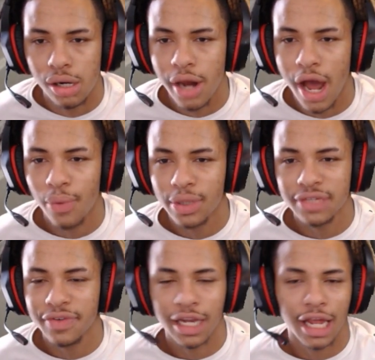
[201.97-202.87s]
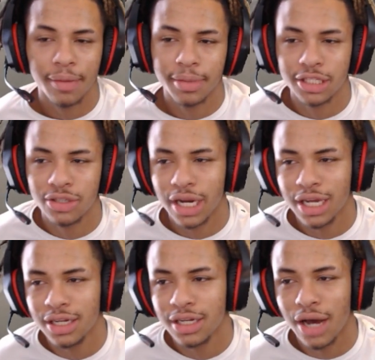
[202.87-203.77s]
Nah, I wasn't even a light up there, so they
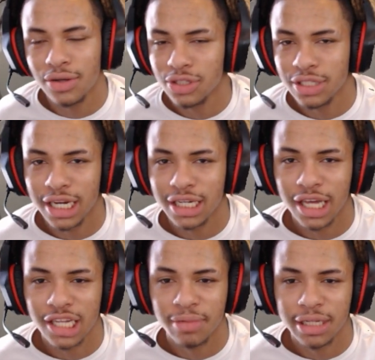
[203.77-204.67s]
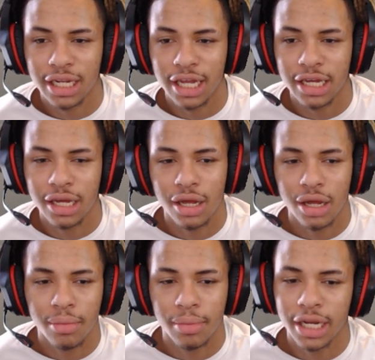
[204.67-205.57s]
couldn't. I was gonna say they could catch him at the light,
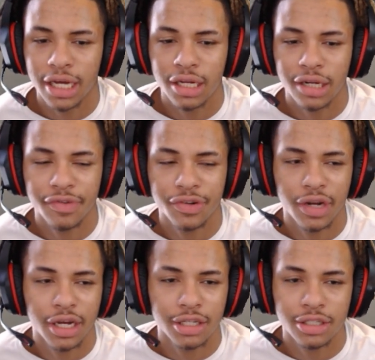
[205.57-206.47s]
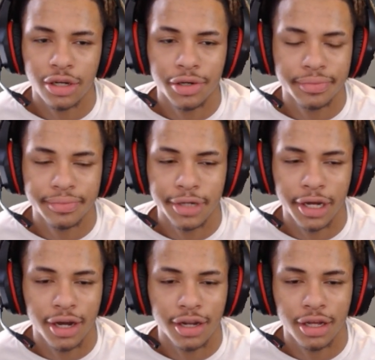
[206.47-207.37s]
but they couldn't even do that. So you're
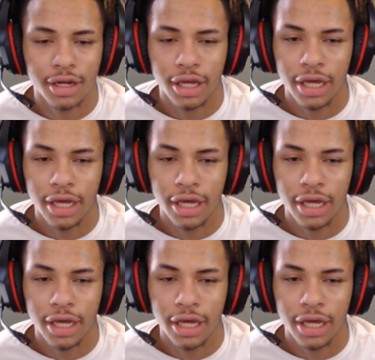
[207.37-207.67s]
out of luck.